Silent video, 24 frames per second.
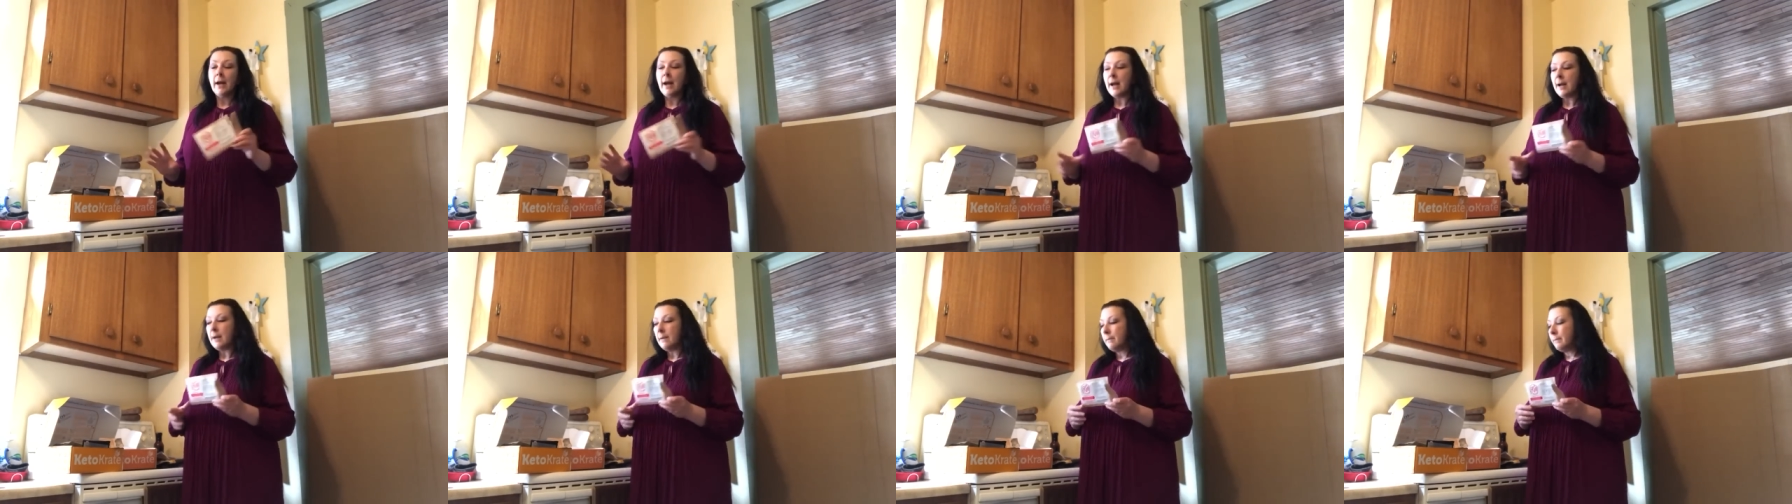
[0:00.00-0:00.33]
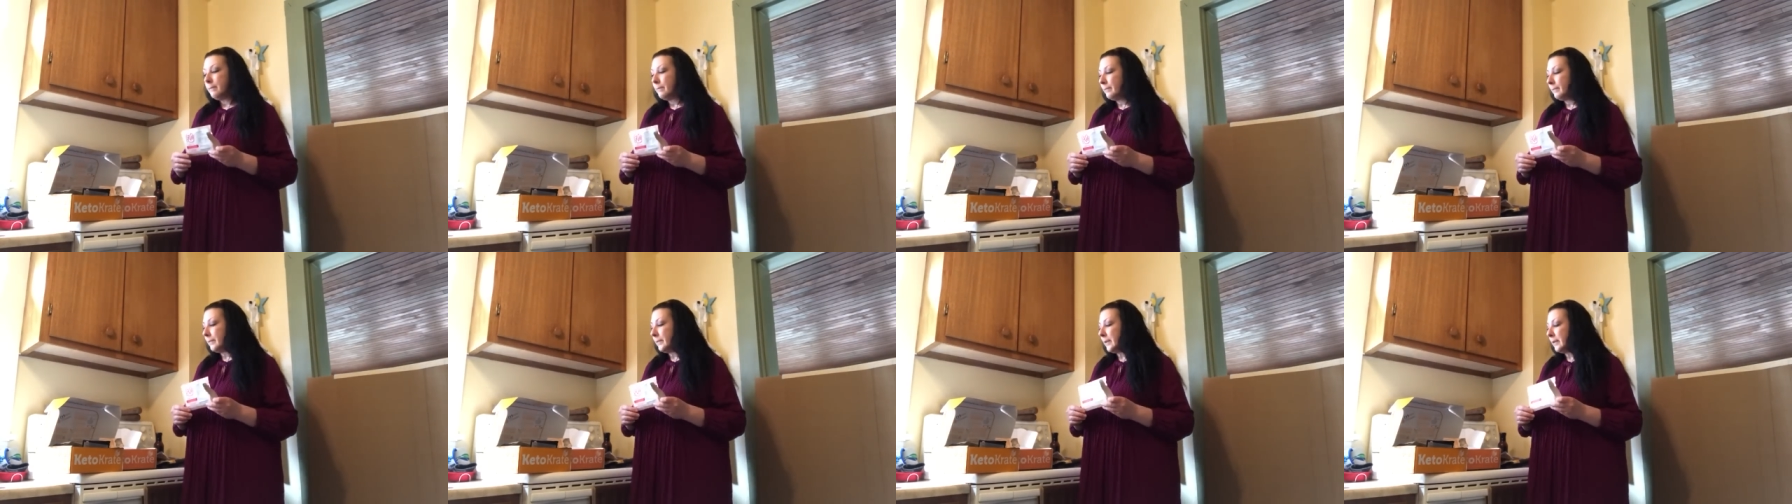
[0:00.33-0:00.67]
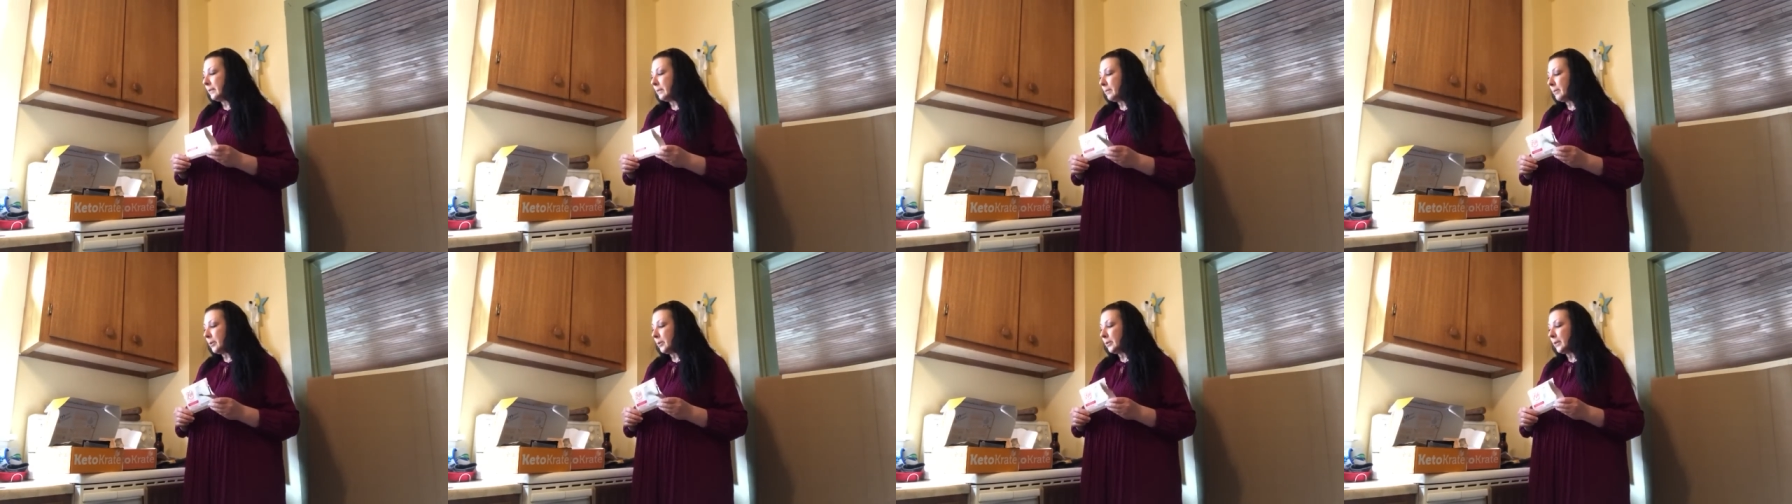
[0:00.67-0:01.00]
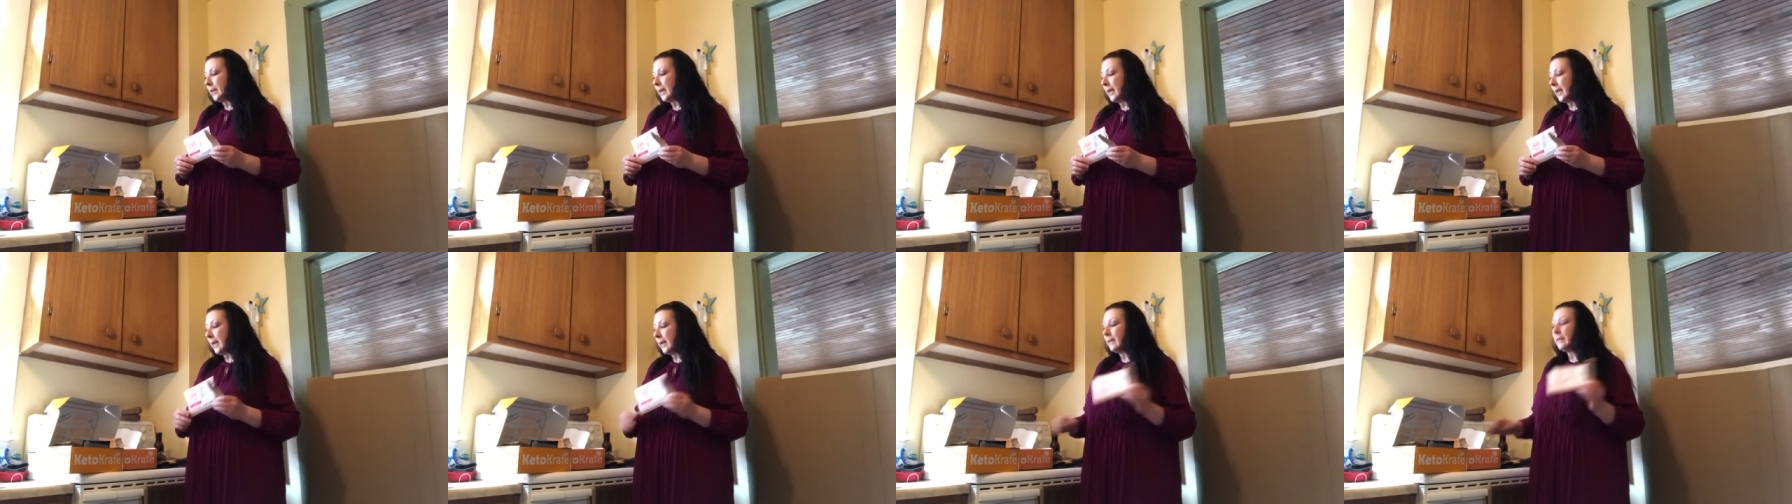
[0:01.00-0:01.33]
than the
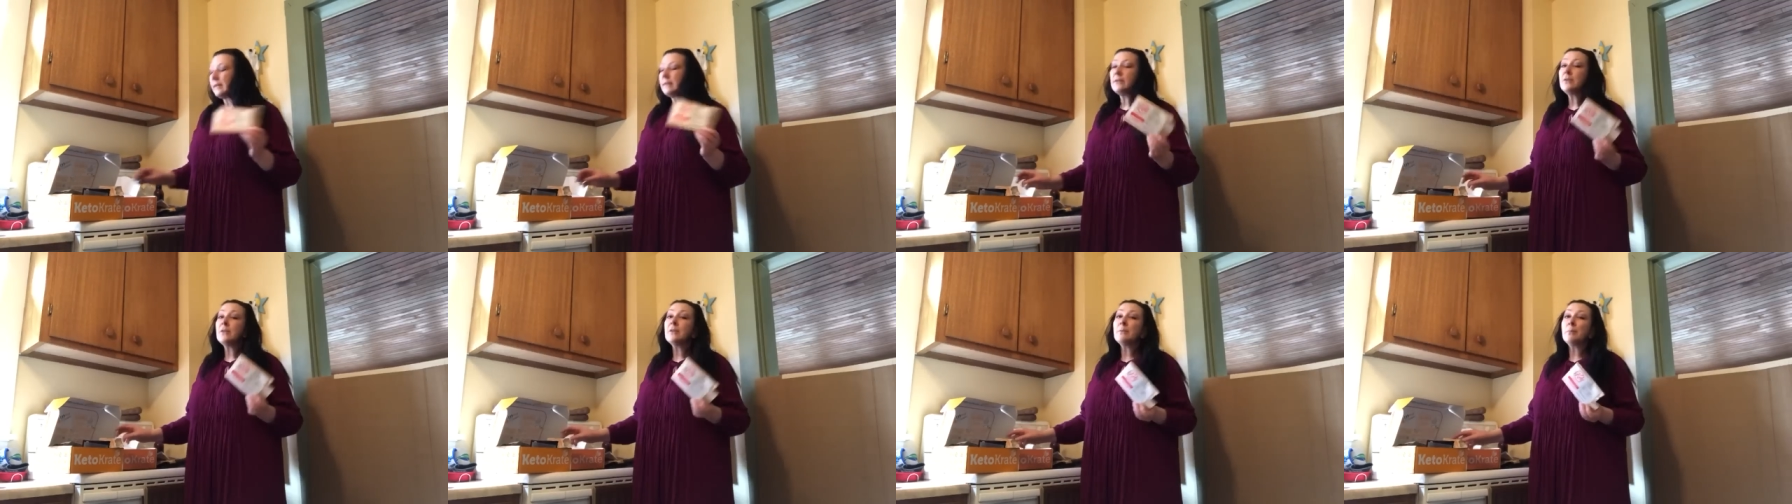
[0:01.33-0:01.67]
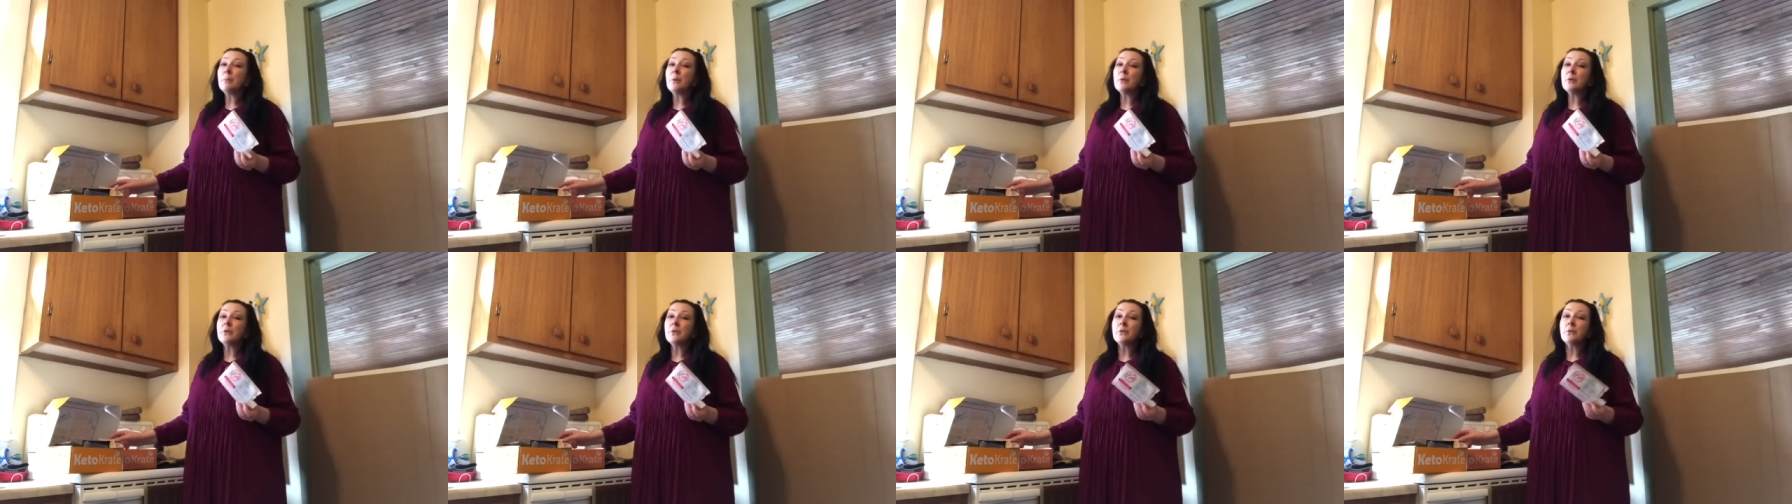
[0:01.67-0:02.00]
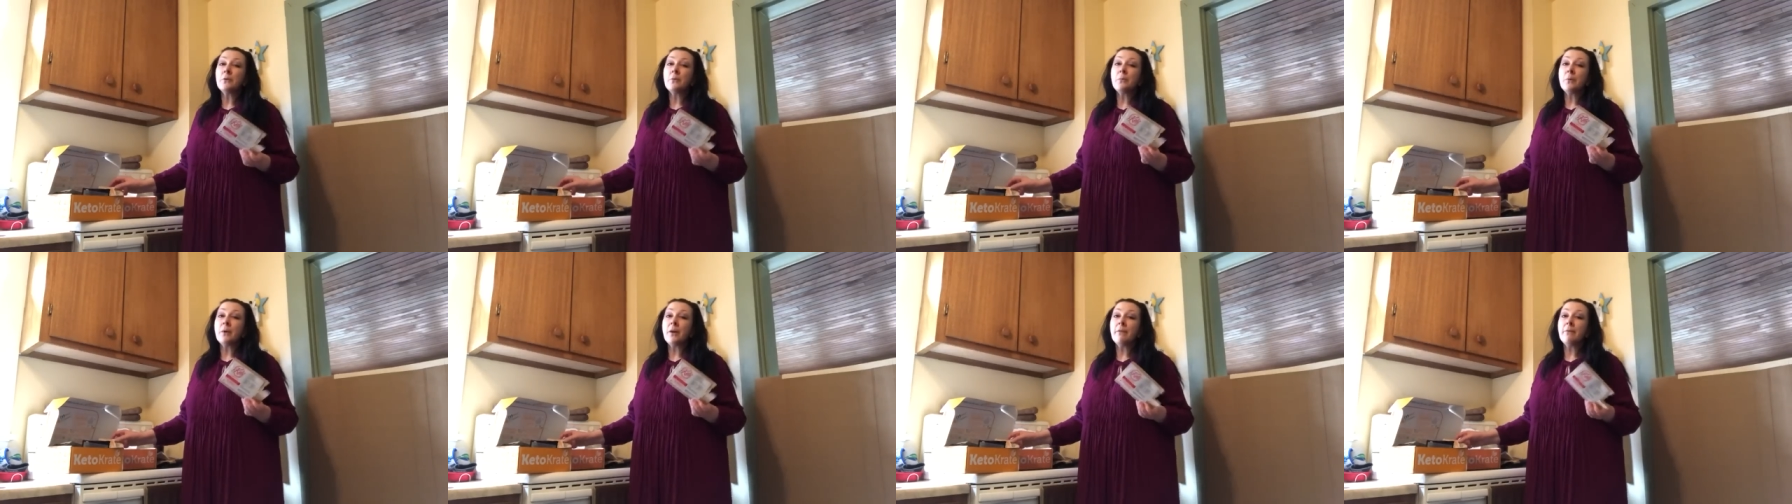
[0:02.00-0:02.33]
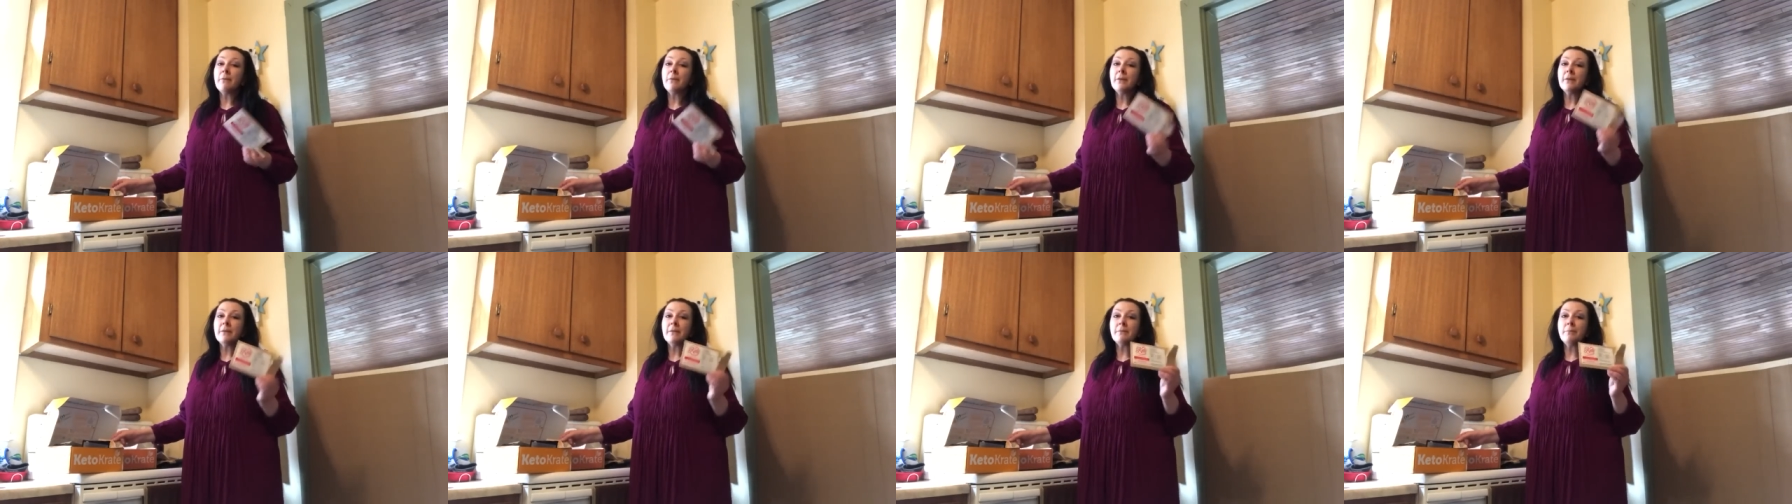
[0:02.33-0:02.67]
birthday cake. That's just personal
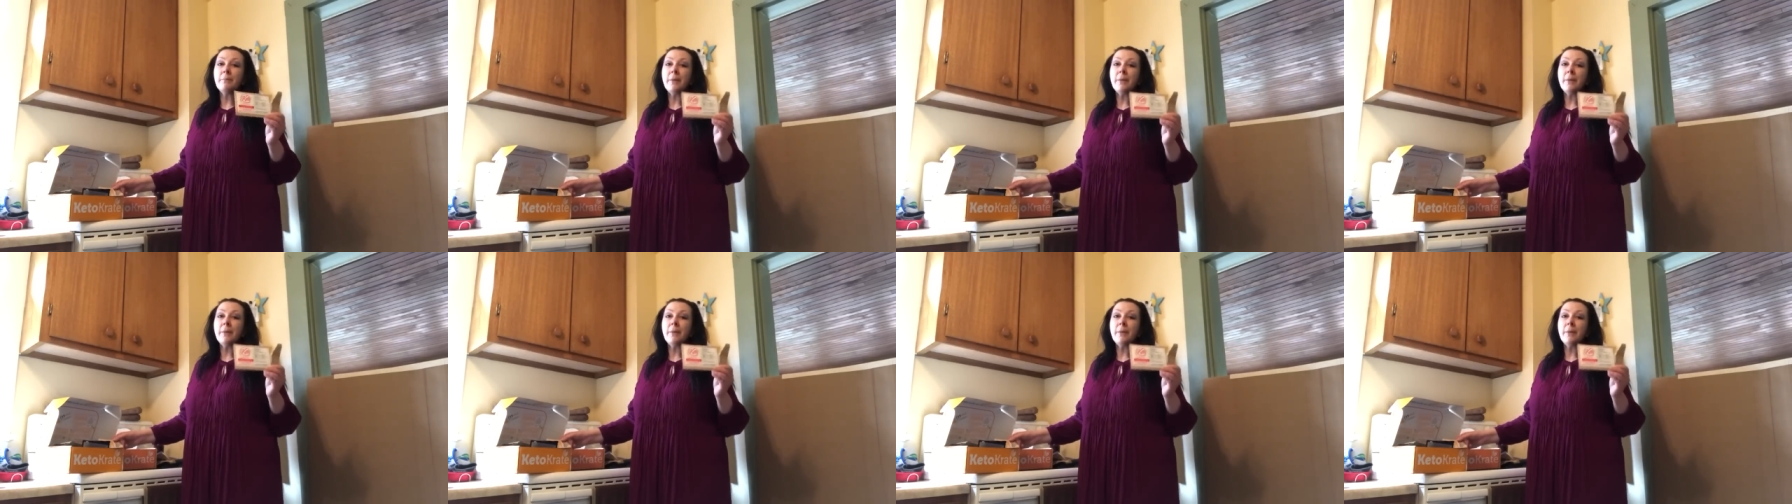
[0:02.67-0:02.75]
preference,